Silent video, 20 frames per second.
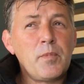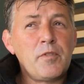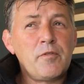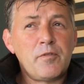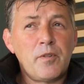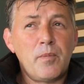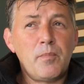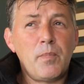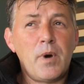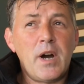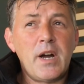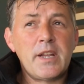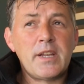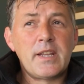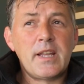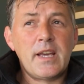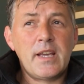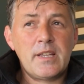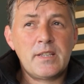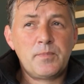from my
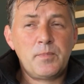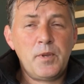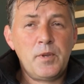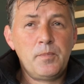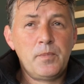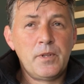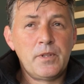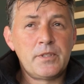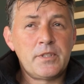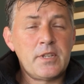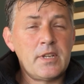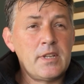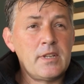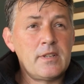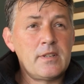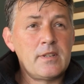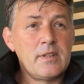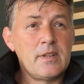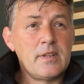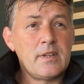days, people said
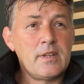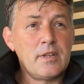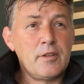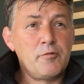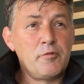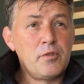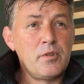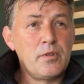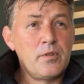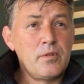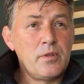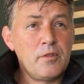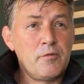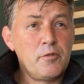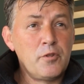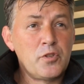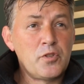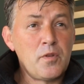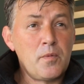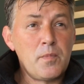if
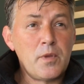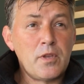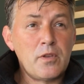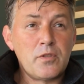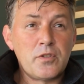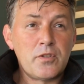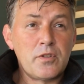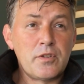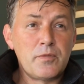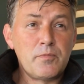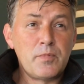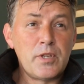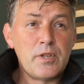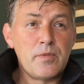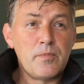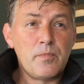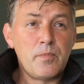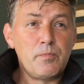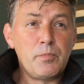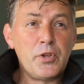you're swimming, you
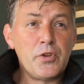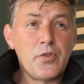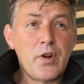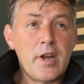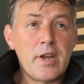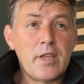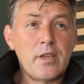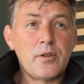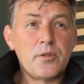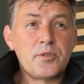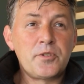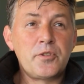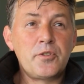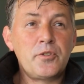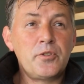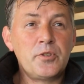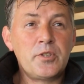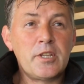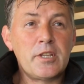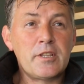shouldn't be running because you're
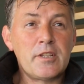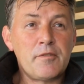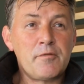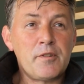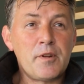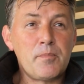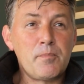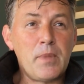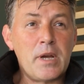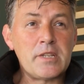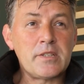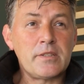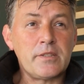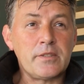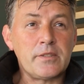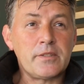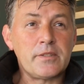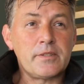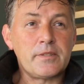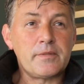using different
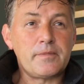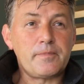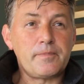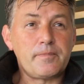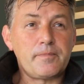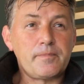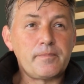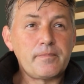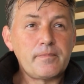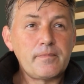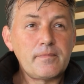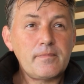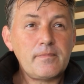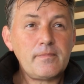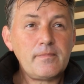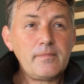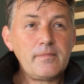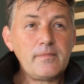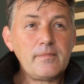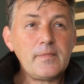muscles.
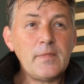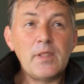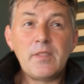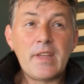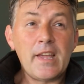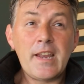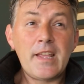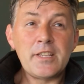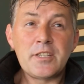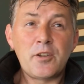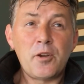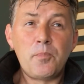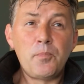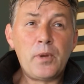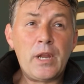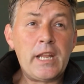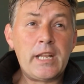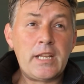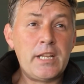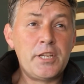That has
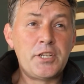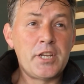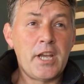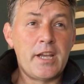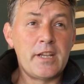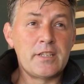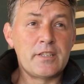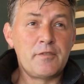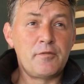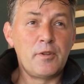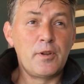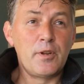completely changed. If you